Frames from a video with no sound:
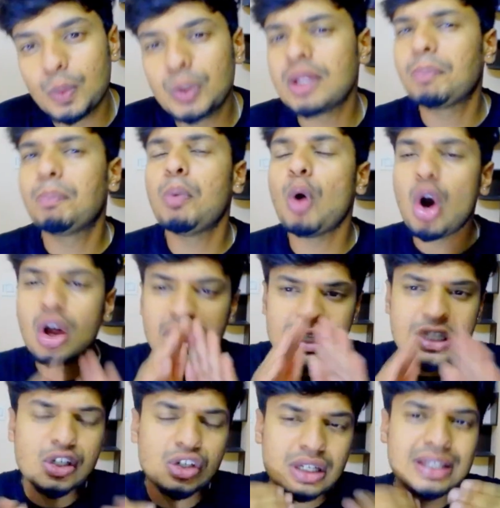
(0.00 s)
with a
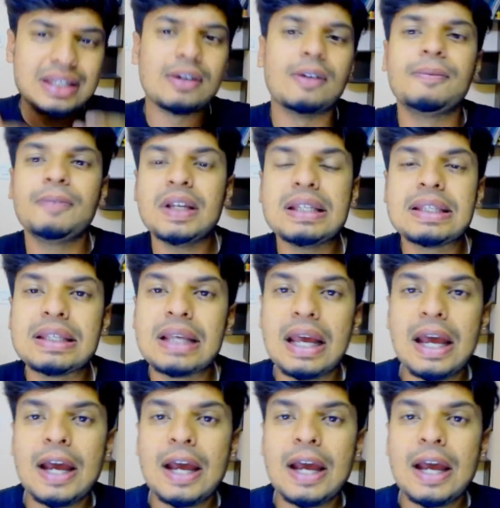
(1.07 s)
polished surface